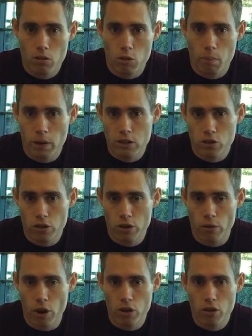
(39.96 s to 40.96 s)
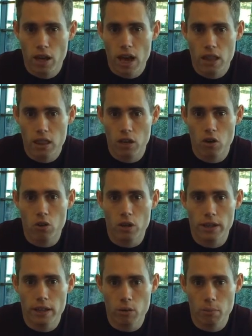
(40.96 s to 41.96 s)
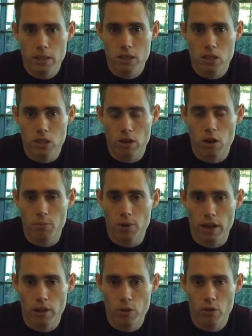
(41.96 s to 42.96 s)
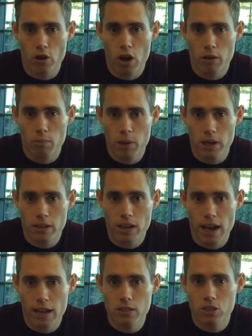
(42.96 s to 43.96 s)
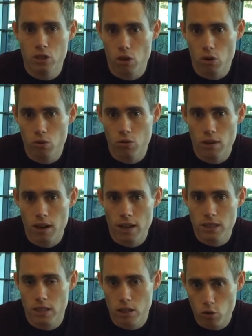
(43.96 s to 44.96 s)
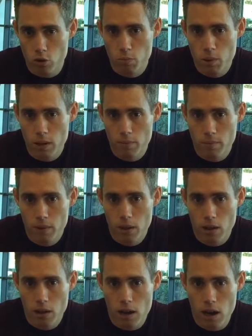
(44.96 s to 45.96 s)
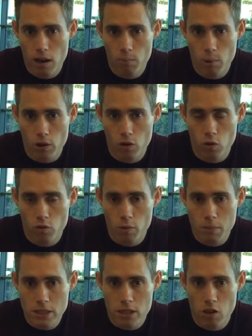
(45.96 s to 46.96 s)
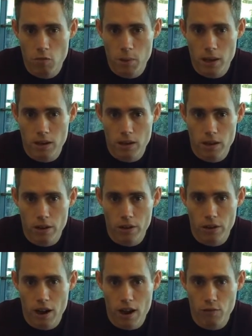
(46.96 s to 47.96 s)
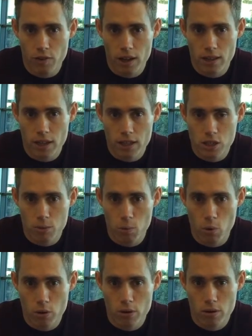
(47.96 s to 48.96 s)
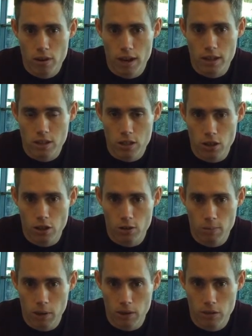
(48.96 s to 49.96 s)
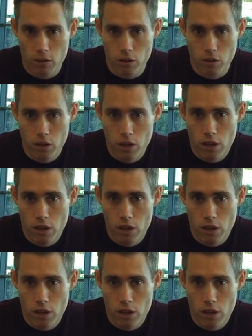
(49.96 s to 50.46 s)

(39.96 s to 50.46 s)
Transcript: the picture around the athlete, all the little bits that come together, not being as good as they could be. But I know for myself, being in here, I've had that support, and it's allowed me to,